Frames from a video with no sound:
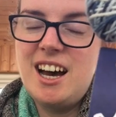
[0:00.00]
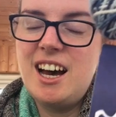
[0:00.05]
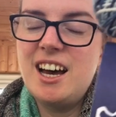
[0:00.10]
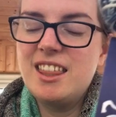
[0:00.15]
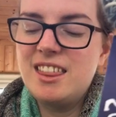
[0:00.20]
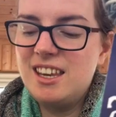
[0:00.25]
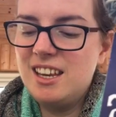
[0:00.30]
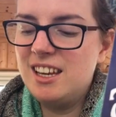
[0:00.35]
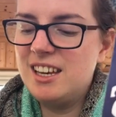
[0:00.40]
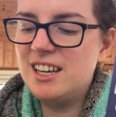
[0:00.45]
I
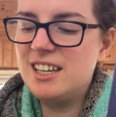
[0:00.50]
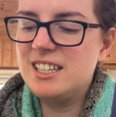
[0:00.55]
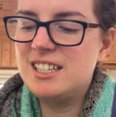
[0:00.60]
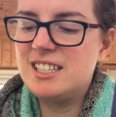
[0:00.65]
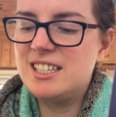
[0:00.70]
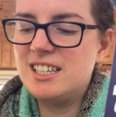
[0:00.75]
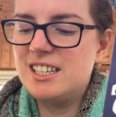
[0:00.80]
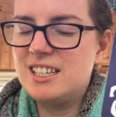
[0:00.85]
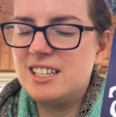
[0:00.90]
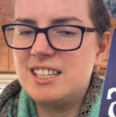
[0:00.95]
think I
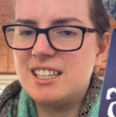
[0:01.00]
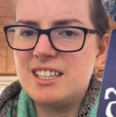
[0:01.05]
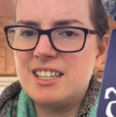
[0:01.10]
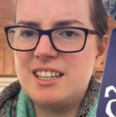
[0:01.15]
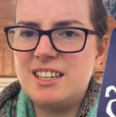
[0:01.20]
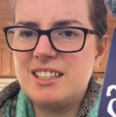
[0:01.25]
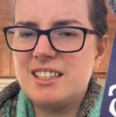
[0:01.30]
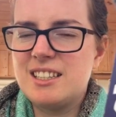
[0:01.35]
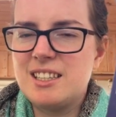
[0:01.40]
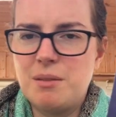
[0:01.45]
did
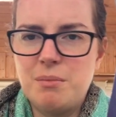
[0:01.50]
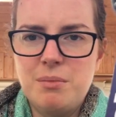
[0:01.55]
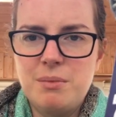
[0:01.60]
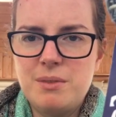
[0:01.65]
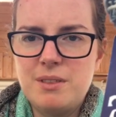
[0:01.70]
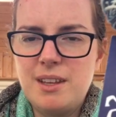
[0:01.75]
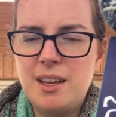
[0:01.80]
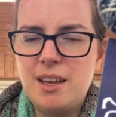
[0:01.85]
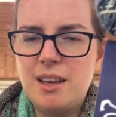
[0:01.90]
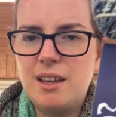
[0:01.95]

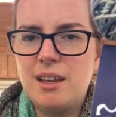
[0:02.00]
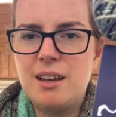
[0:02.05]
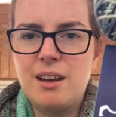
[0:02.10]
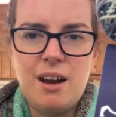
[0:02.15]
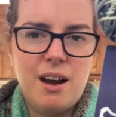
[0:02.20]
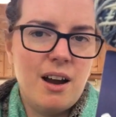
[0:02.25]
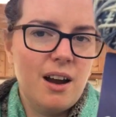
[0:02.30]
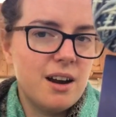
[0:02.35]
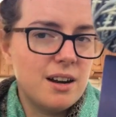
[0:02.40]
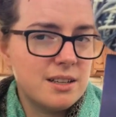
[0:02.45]
something in
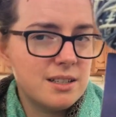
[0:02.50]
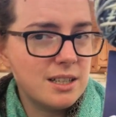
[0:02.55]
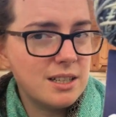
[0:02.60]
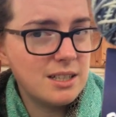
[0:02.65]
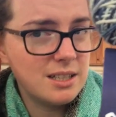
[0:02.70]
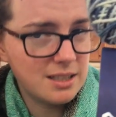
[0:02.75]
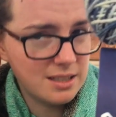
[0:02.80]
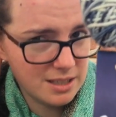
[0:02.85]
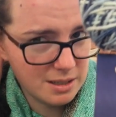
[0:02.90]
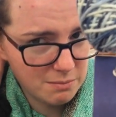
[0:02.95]
art. I
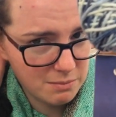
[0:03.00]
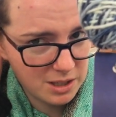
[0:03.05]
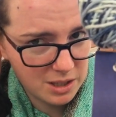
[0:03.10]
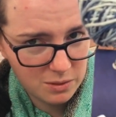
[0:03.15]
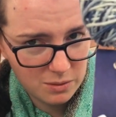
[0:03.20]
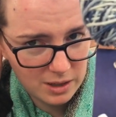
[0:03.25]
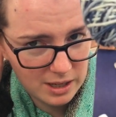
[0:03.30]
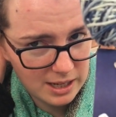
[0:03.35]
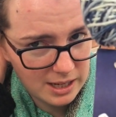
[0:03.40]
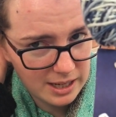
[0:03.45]
did something
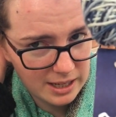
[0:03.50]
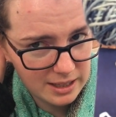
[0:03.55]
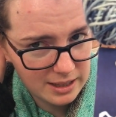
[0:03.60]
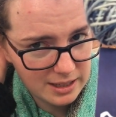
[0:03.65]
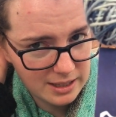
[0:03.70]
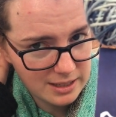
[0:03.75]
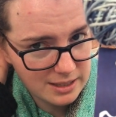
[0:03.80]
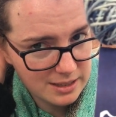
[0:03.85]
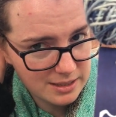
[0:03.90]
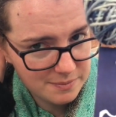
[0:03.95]
quite like
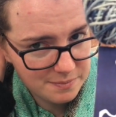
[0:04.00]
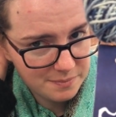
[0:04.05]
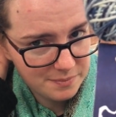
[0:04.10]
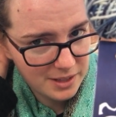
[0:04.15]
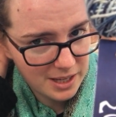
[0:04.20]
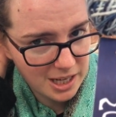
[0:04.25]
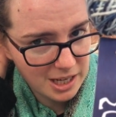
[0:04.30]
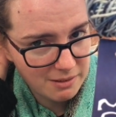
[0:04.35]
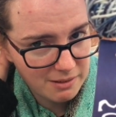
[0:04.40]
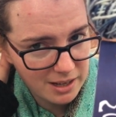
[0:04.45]
this.
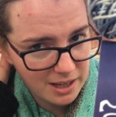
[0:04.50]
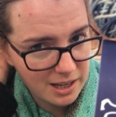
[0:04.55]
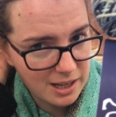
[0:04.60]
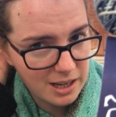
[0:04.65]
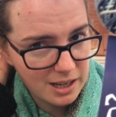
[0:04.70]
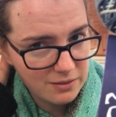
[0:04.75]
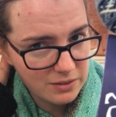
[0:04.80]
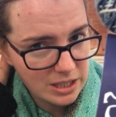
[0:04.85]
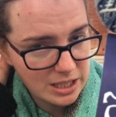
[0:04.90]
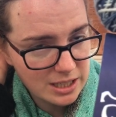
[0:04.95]
Anyway, I
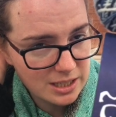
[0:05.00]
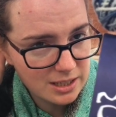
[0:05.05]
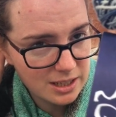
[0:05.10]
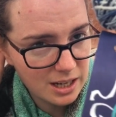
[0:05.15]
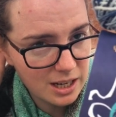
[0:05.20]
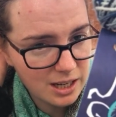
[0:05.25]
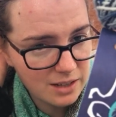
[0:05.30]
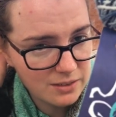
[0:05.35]
love it.